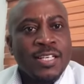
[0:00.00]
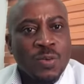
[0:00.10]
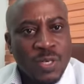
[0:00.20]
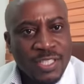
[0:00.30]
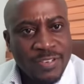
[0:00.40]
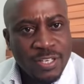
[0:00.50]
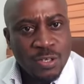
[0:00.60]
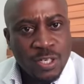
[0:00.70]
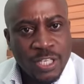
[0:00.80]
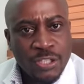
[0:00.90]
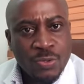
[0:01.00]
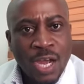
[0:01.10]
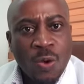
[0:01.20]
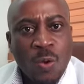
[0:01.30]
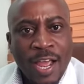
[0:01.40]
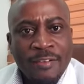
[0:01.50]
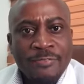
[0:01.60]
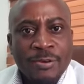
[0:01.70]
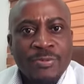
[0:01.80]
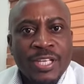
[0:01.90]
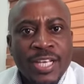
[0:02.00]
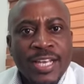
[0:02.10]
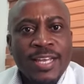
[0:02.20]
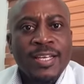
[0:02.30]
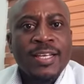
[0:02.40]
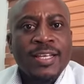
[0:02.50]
whatever knowledge you acquire from here,